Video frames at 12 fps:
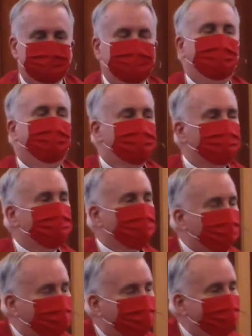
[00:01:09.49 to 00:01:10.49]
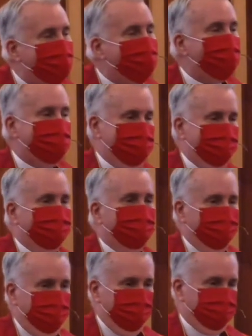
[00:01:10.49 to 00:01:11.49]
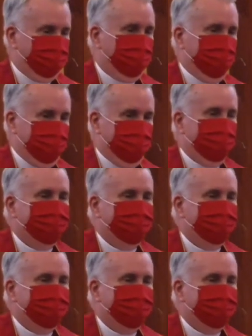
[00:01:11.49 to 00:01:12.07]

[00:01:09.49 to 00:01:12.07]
And so the cry of this week